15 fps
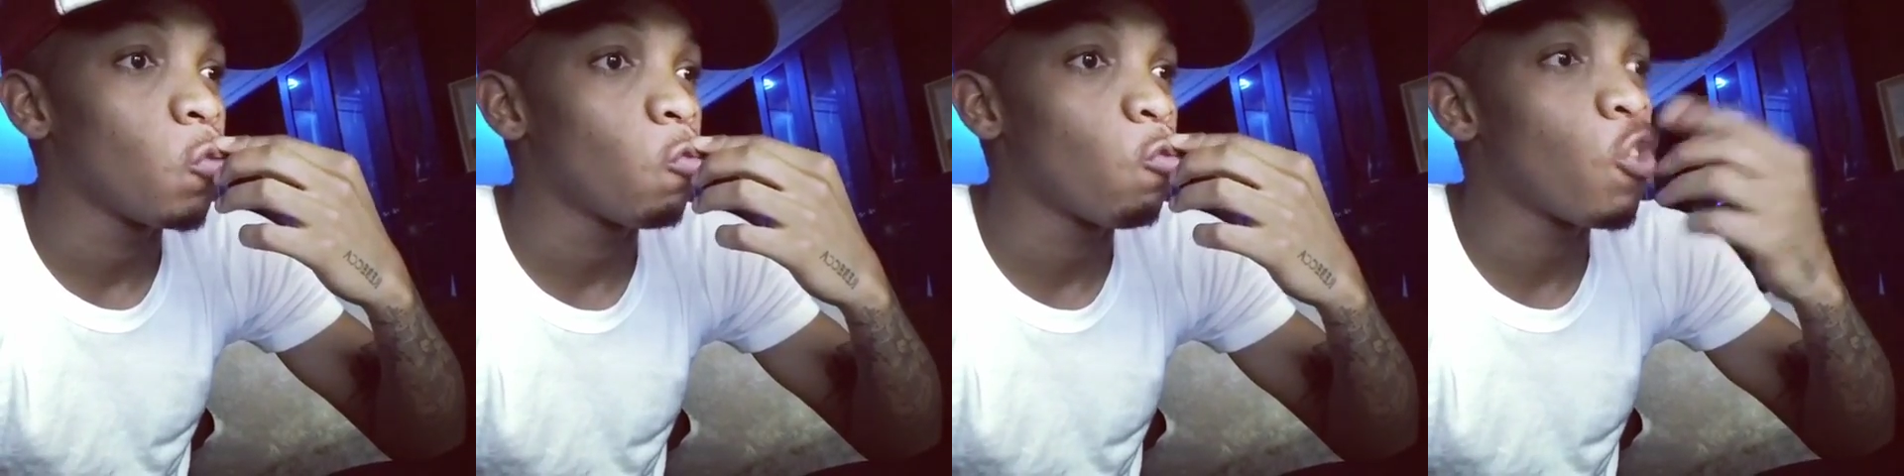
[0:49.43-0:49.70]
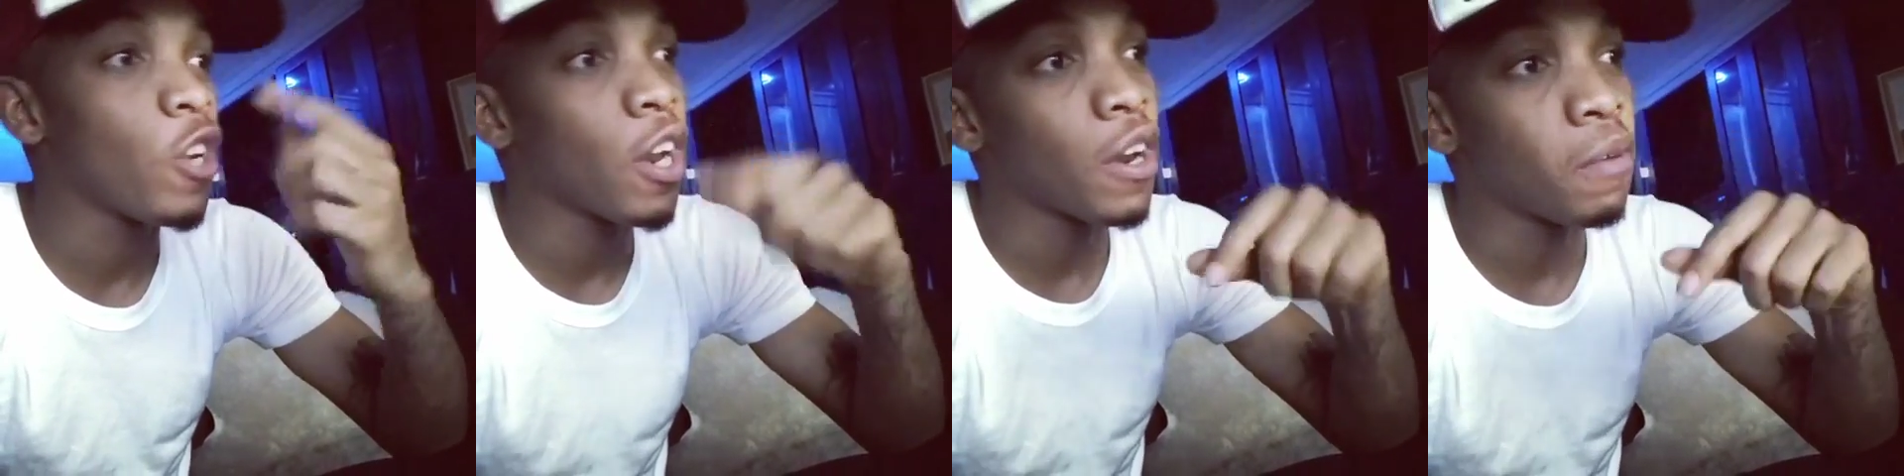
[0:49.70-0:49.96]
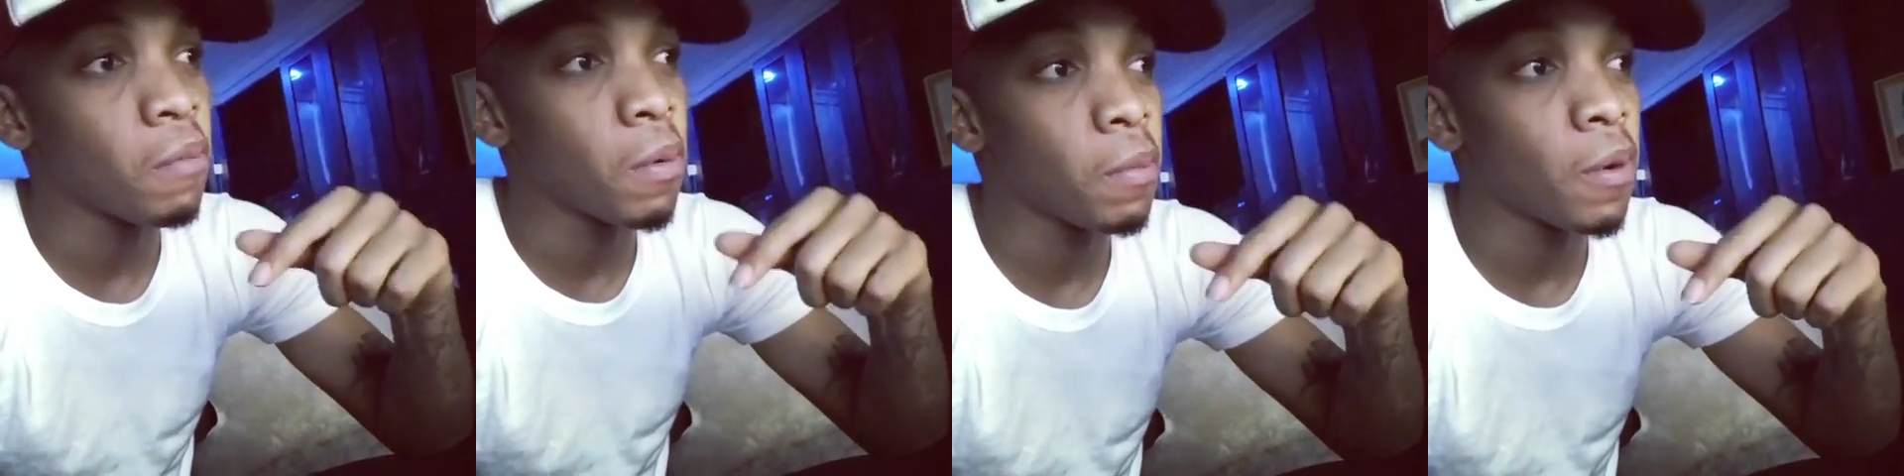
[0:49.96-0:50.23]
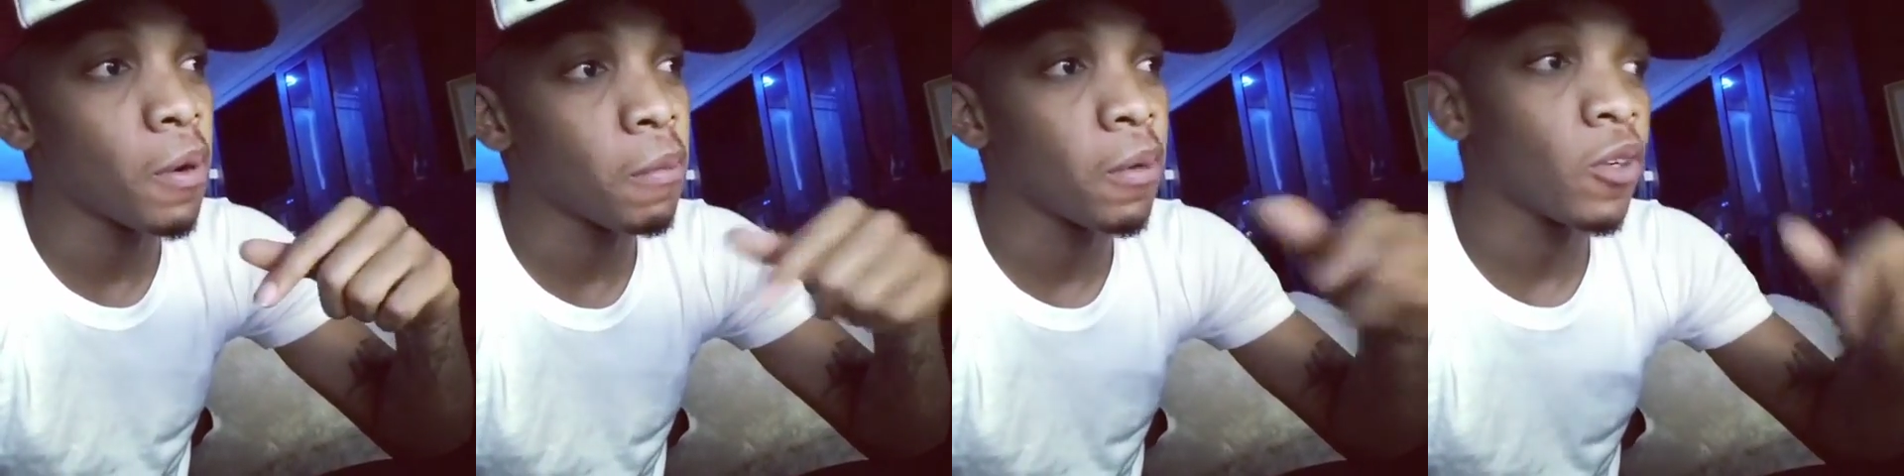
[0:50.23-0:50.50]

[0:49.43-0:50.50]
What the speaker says: when I remember them,